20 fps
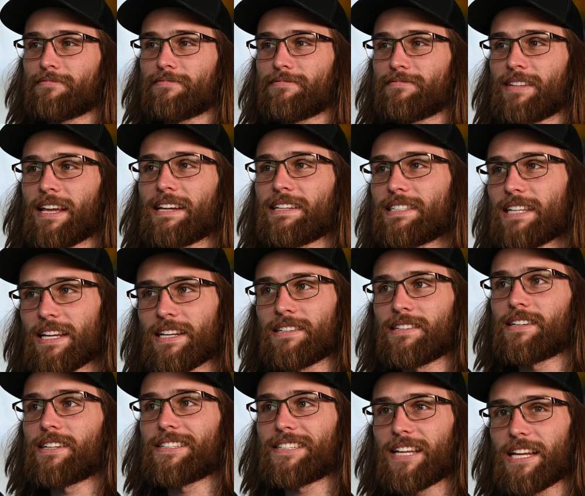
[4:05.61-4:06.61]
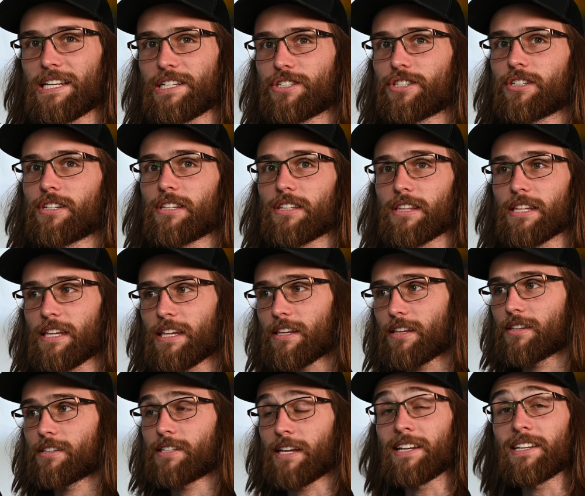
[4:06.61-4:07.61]
they didn't intentionally
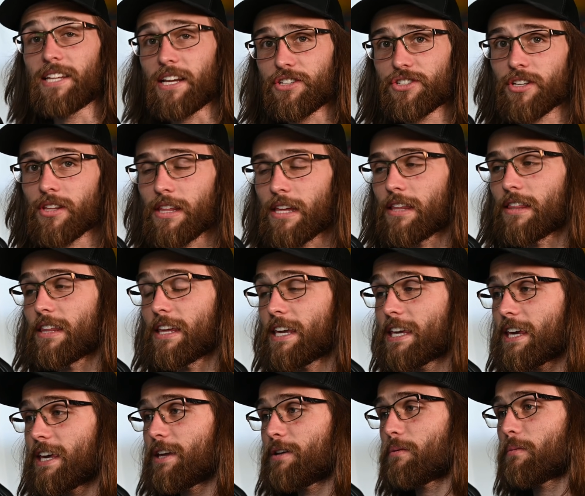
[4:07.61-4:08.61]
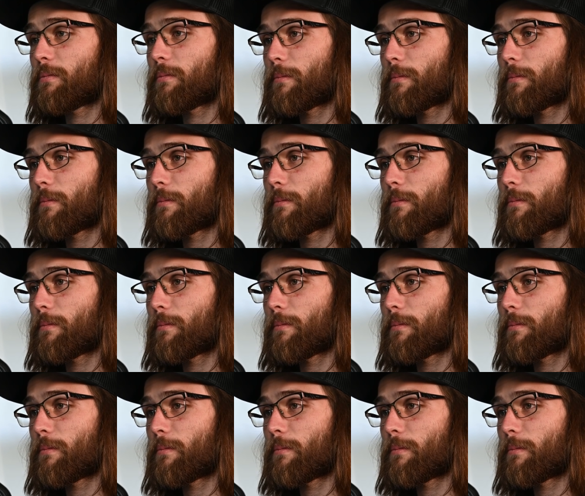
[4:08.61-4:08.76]
intentionally leak it